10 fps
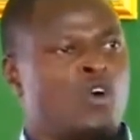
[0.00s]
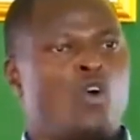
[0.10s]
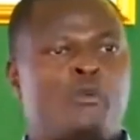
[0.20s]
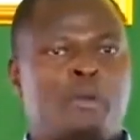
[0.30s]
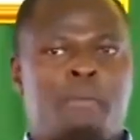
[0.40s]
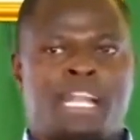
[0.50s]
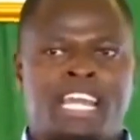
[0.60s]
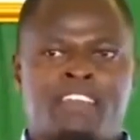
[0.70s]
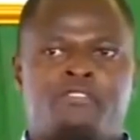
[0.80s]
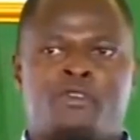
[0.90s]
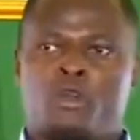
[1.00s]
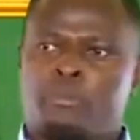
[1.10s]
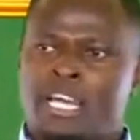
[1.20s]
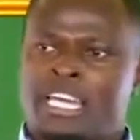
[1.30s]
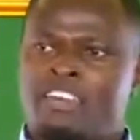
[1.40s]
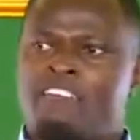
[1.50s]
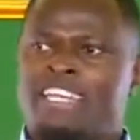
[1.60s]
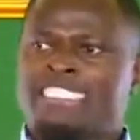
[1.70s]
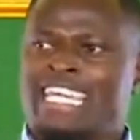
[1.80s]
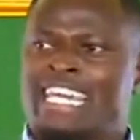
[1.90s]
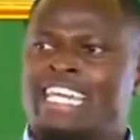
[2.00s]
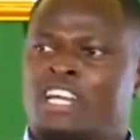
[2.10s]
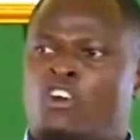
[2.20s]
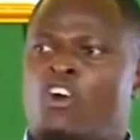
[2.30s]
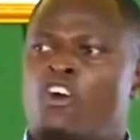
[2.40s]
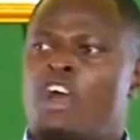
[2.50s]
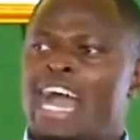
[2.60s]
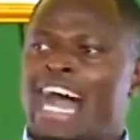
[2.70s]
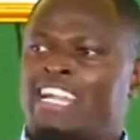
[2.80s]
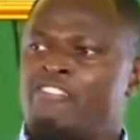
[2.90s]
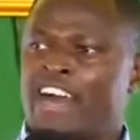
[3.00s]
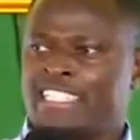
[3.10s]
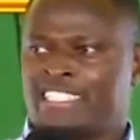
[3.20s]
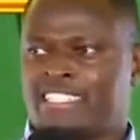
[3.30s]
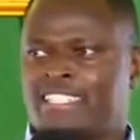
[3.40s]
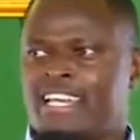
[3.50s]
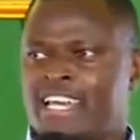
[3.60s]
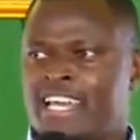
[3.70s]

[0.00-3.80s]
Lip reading: who we believe will be giving technical advice